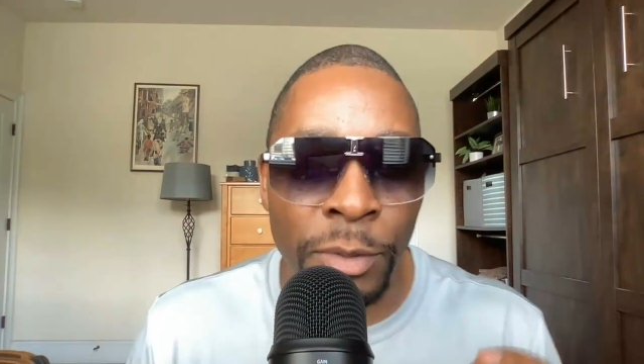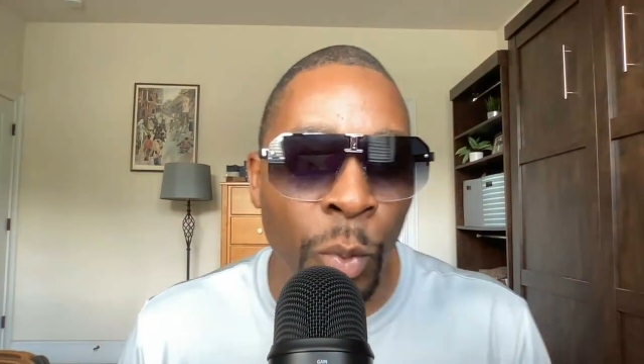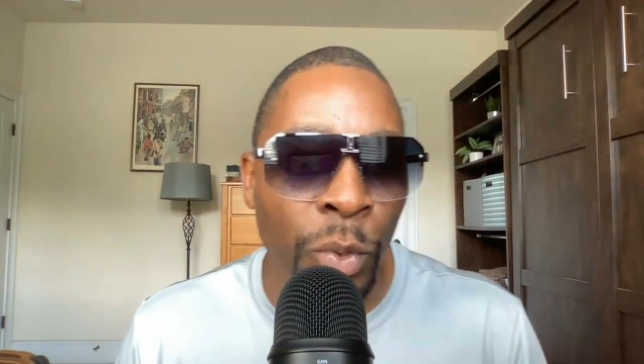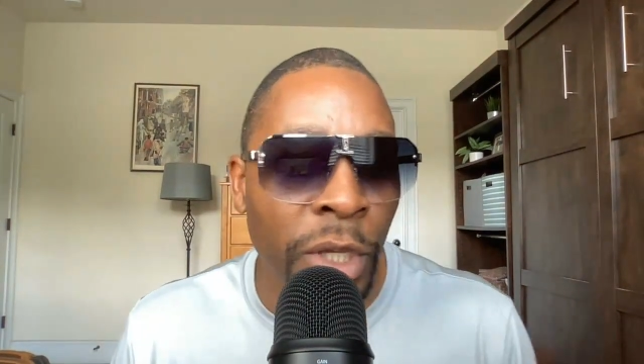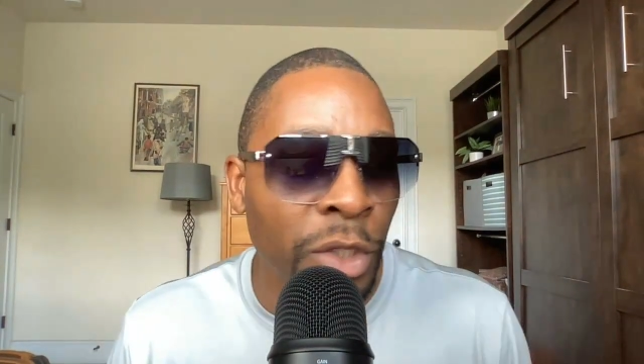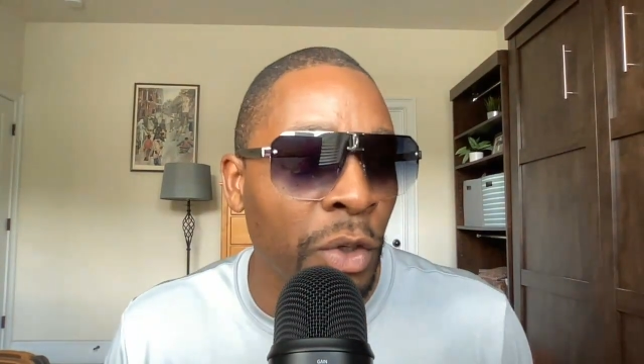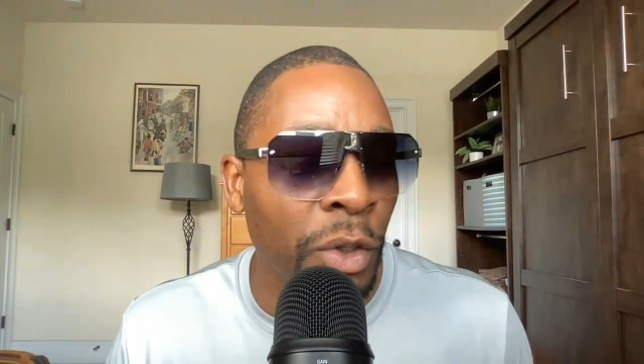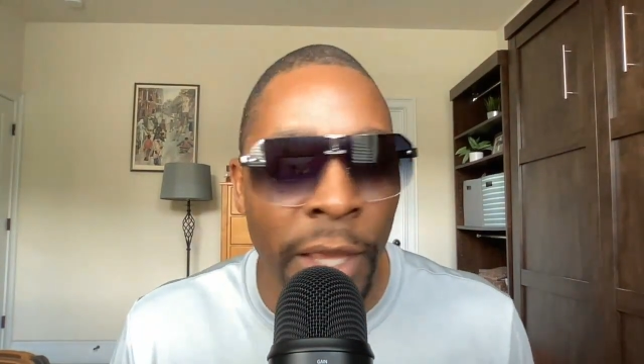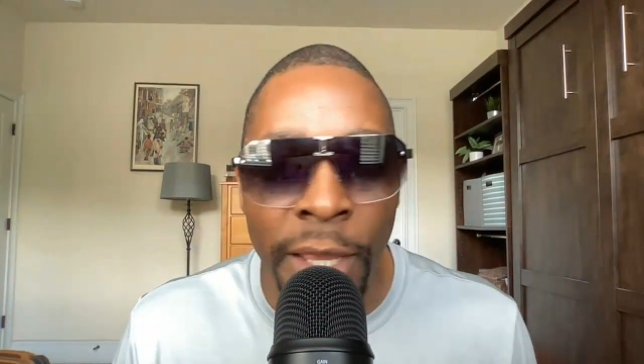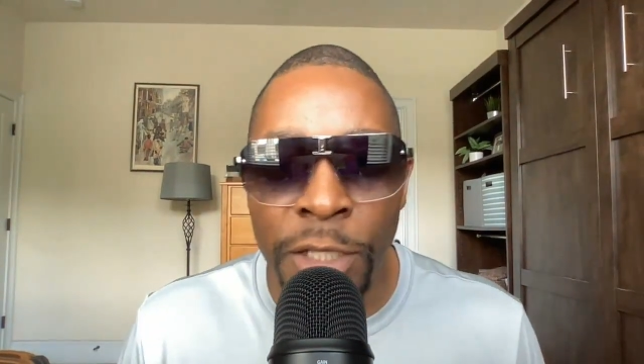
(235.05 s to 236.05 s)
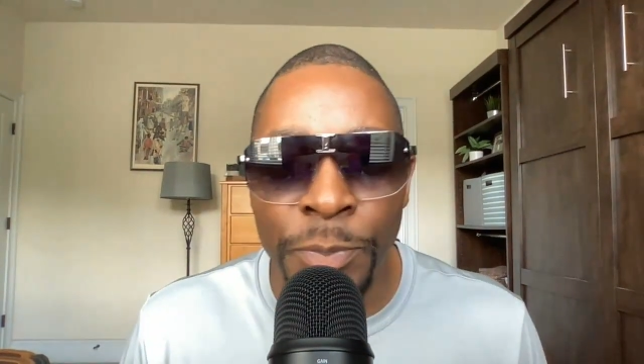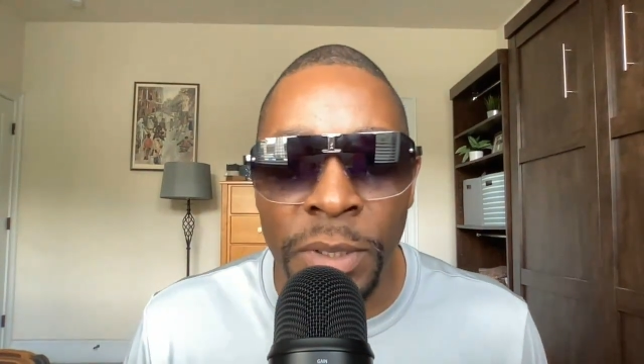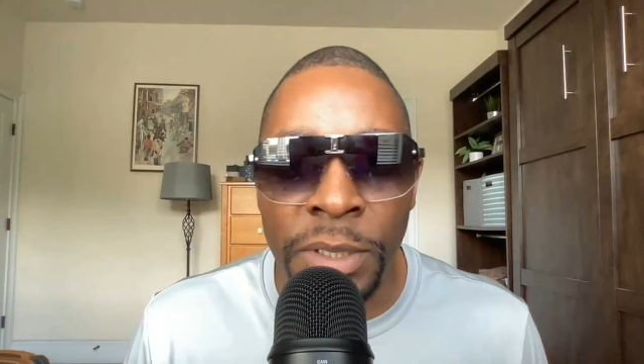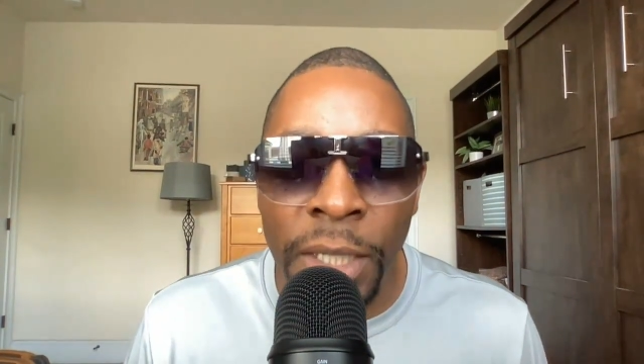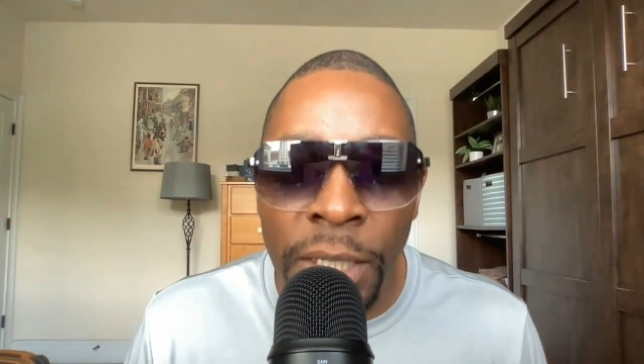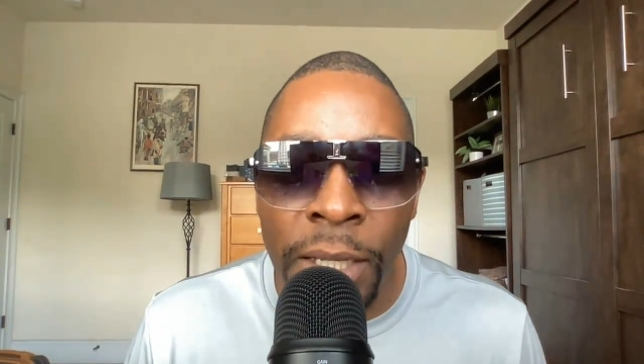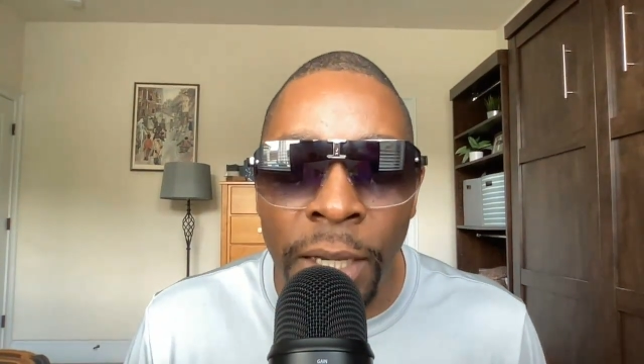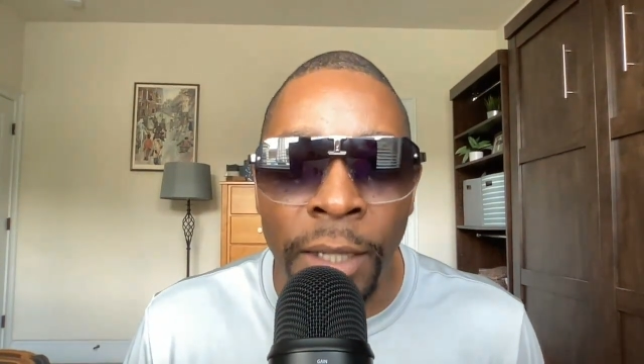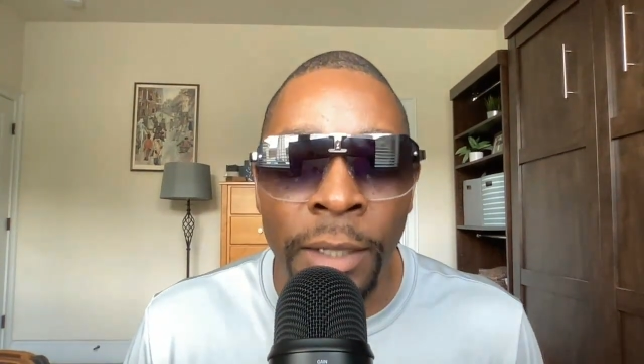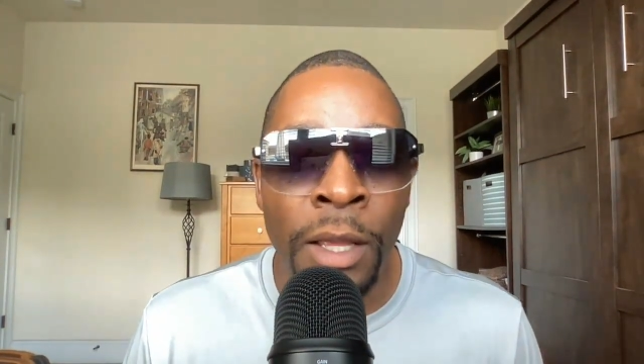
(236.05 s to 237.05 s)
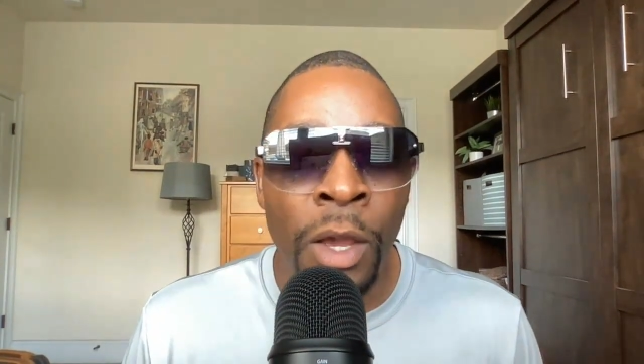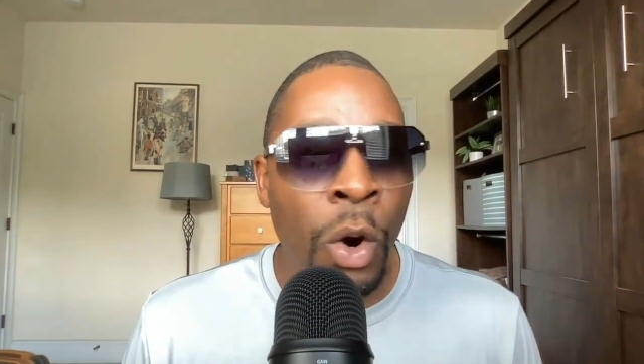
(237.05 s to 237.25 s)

So when you get your SPC done,